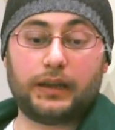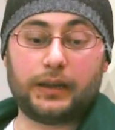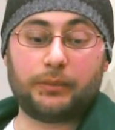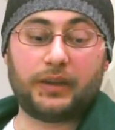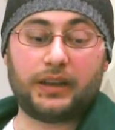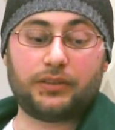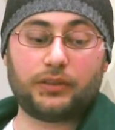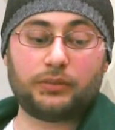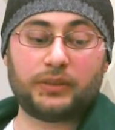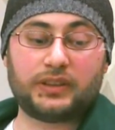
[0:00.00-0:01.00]
I
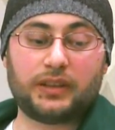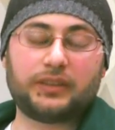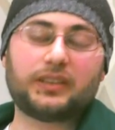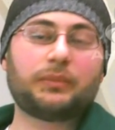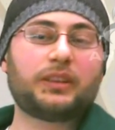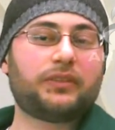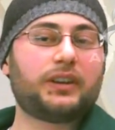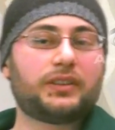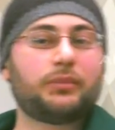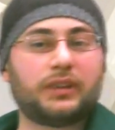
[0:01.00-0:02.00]
thought to myself, and it's something
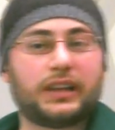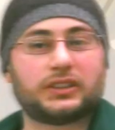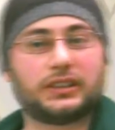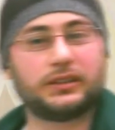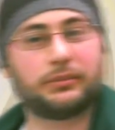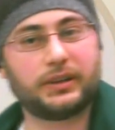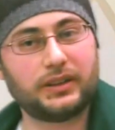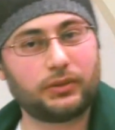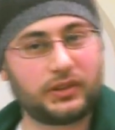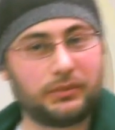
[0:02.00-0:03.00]
very simple actually, but
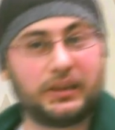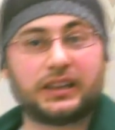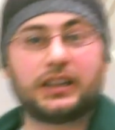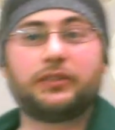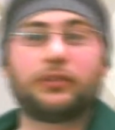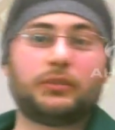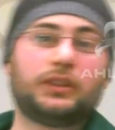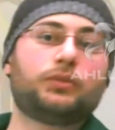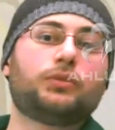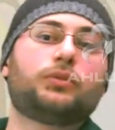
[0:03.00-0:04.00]
this was the main key for
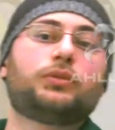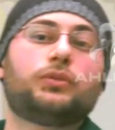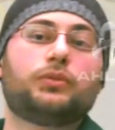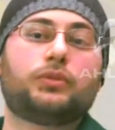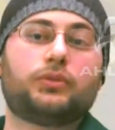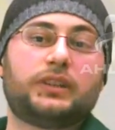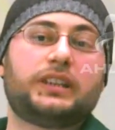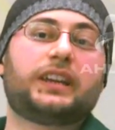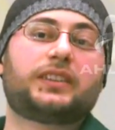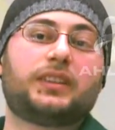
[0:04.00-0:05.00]
me to
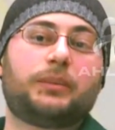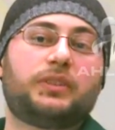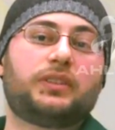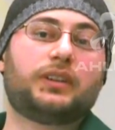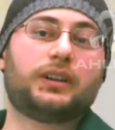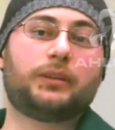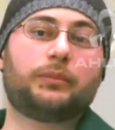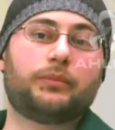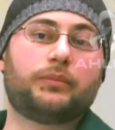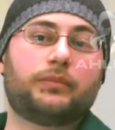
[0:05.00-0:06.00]
really accept,
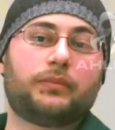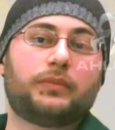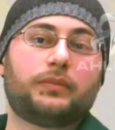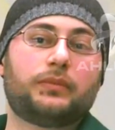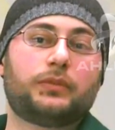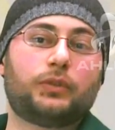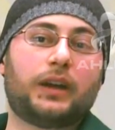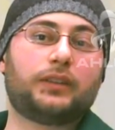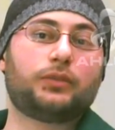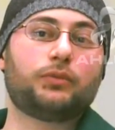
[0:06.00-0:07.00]

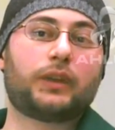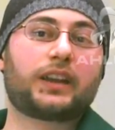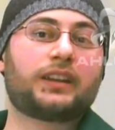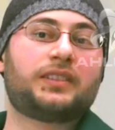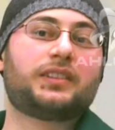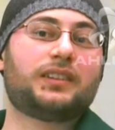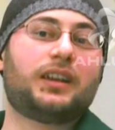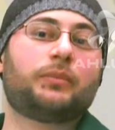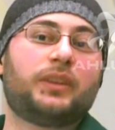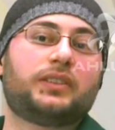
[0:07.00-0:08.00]
to recognize
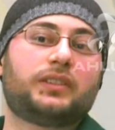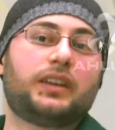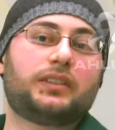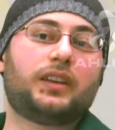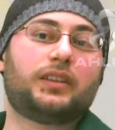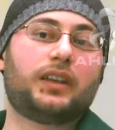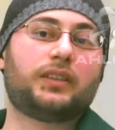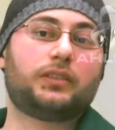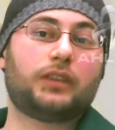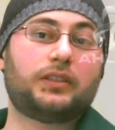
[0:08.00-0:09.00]
Islam as
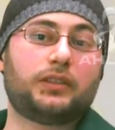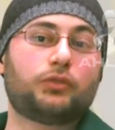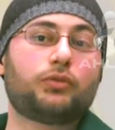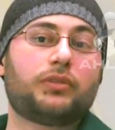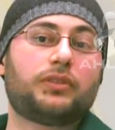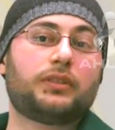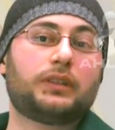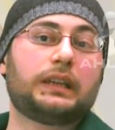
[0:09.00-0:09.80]
the truth,